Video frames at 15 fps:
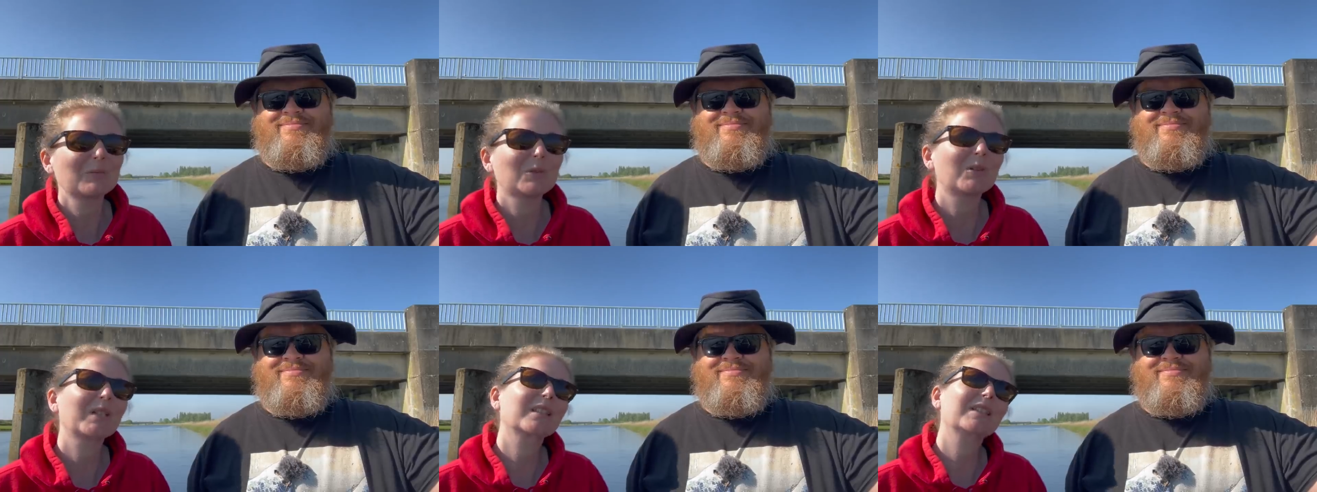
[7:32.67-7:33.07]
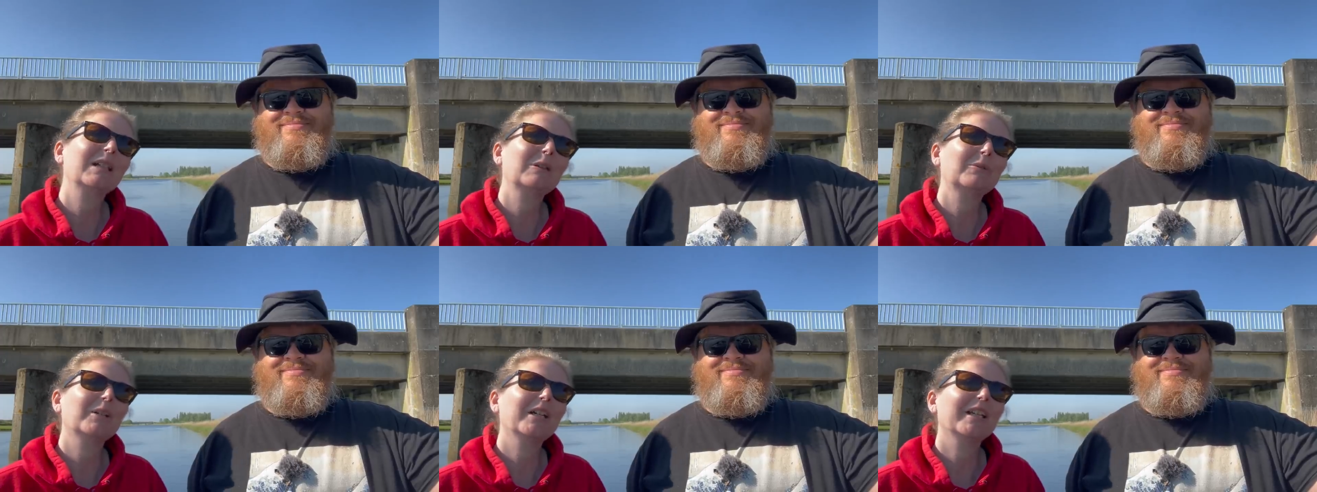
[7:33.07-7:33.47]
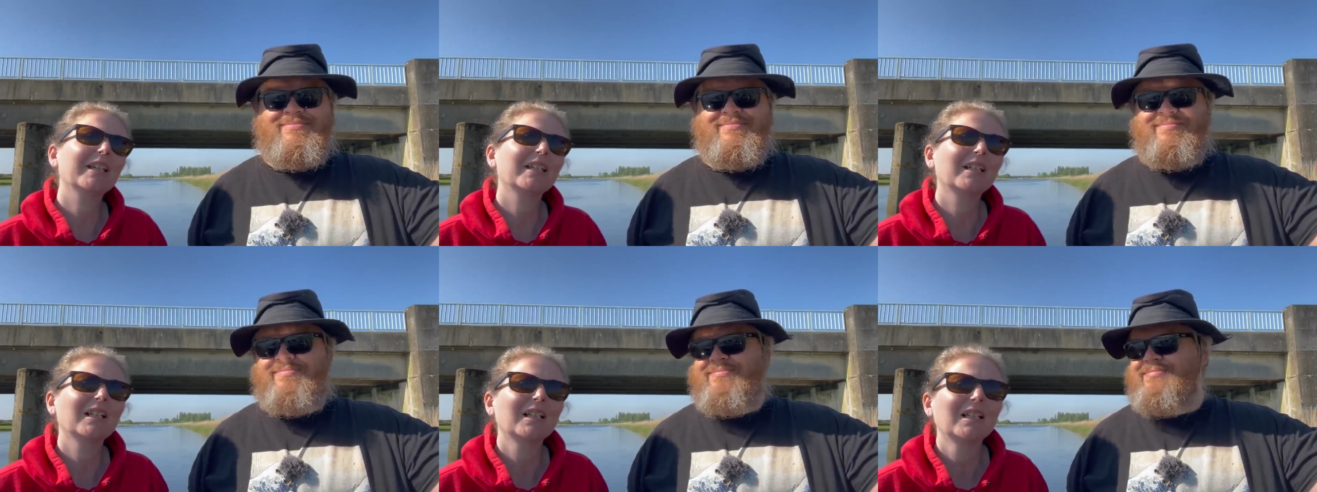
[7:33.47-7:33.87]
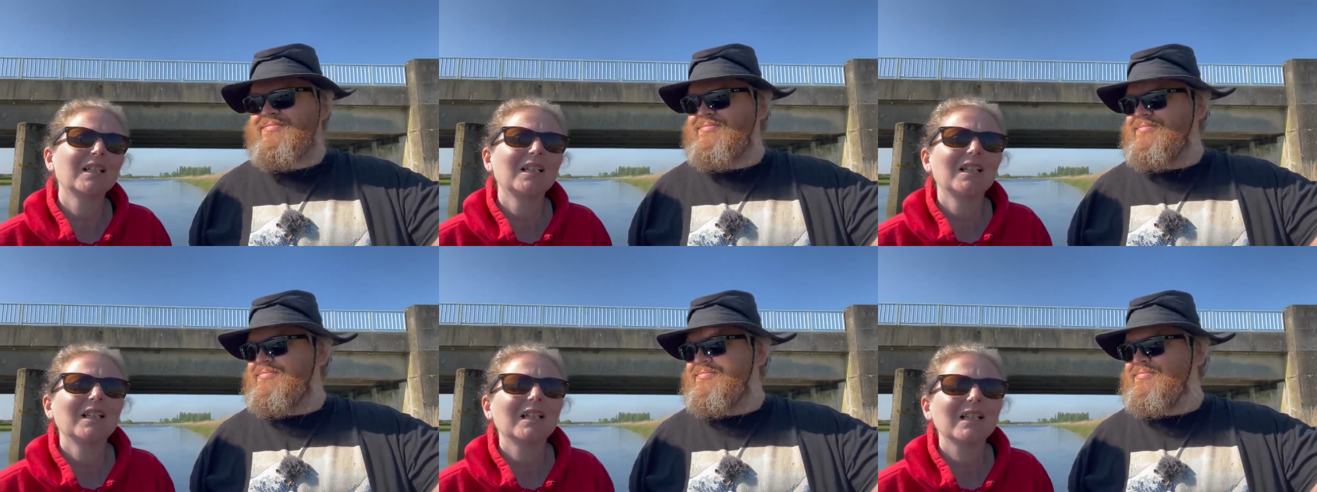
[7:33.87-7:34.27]
Speaker 1: mooring that way.
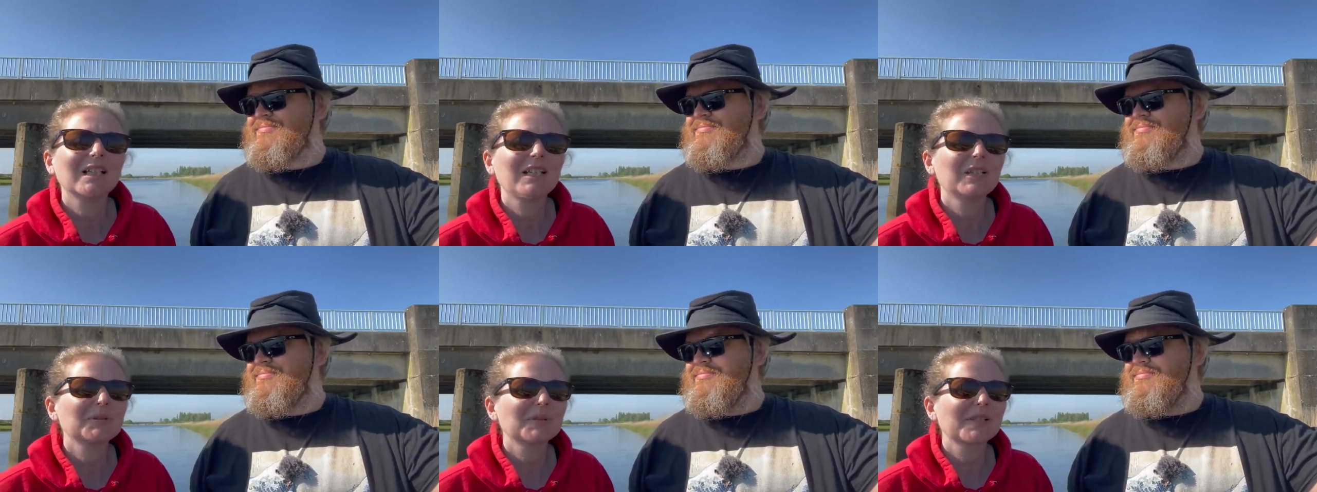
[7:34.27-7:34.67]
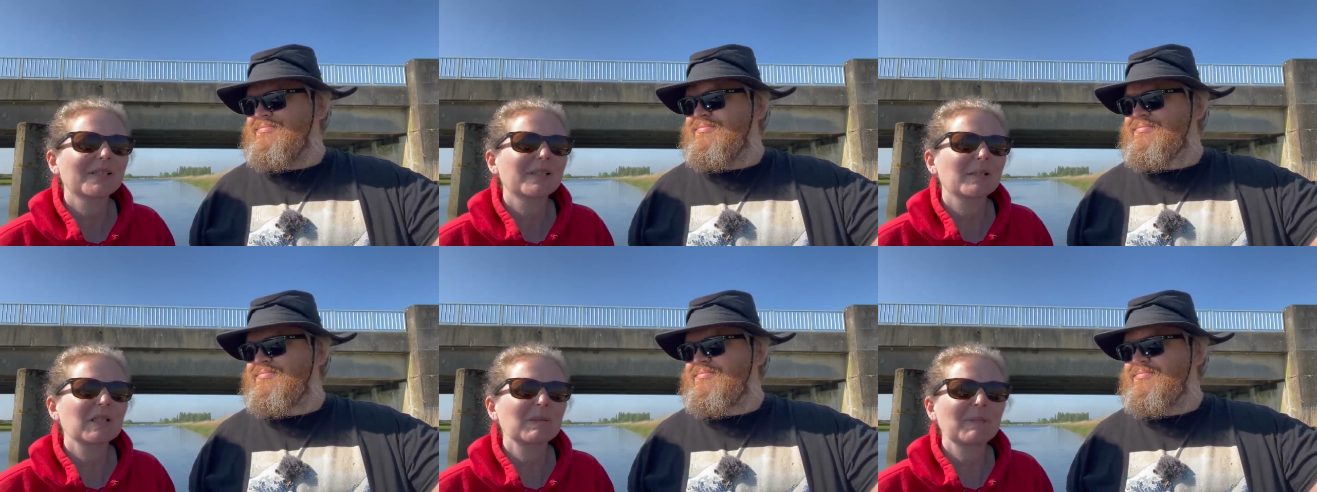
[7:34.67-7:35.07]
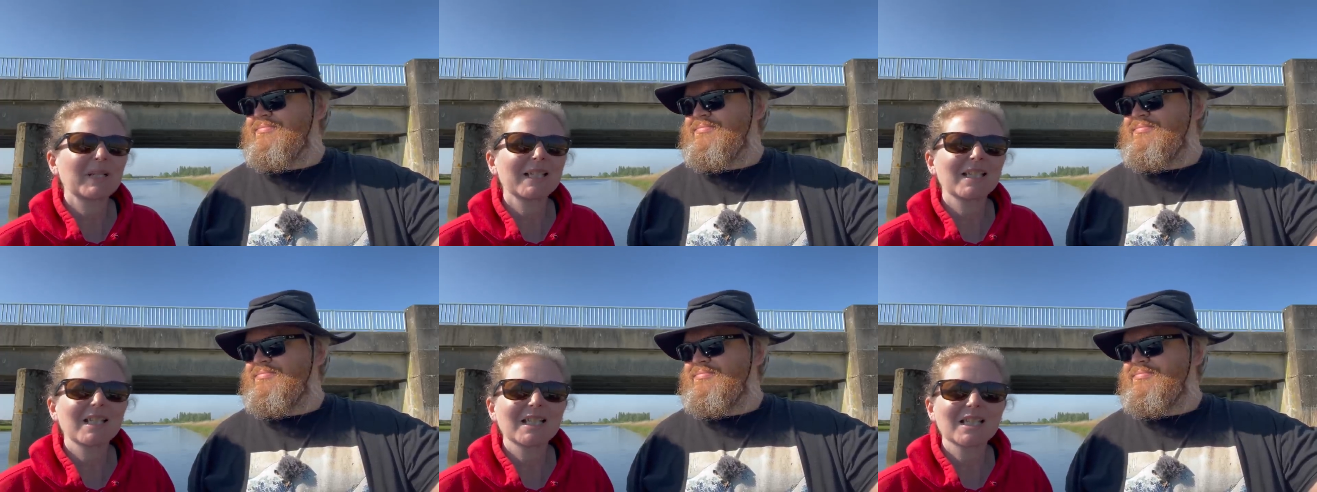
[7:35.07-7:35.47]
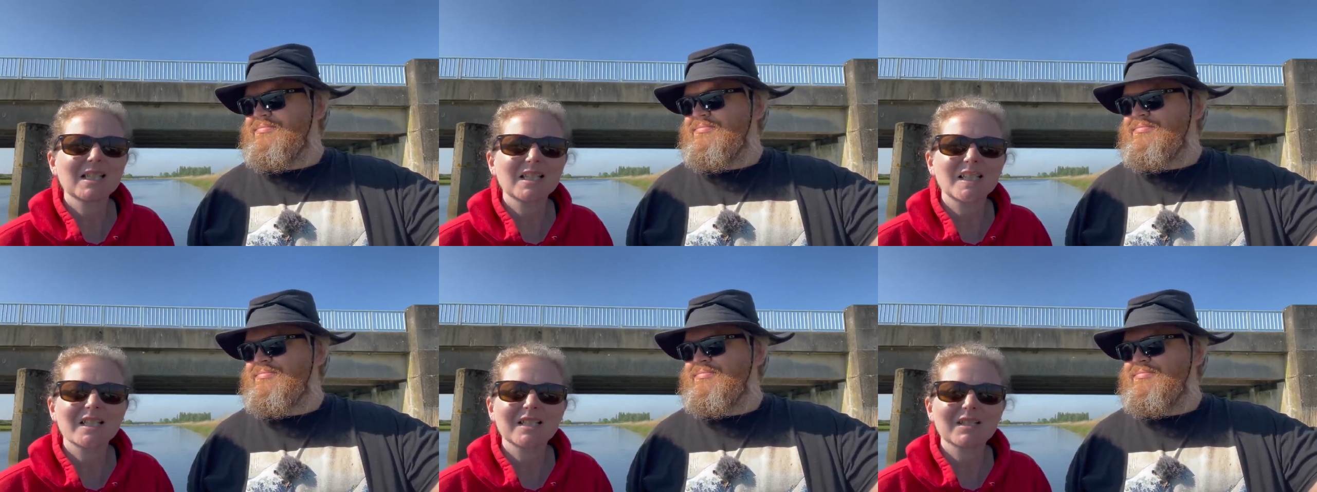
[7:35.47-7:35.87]
Uh, there was a space
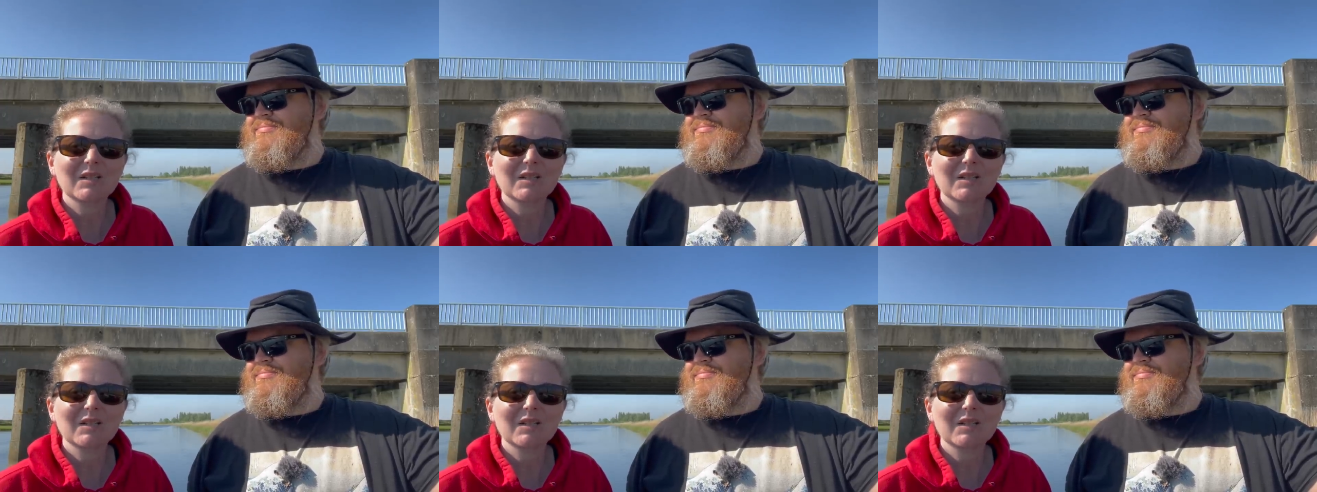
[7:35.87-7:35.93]
yesterday,